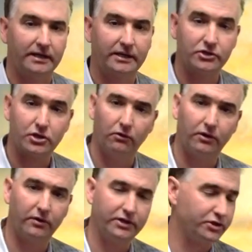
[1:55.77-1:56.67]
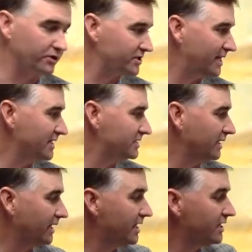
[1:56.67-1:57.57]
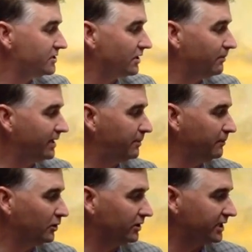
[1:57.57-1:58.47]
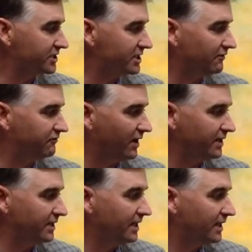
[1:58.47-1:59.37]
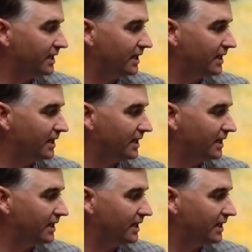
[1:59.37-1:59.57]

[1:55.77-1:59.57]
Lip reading: can control their own insurance destiny. So many people look at self-funded.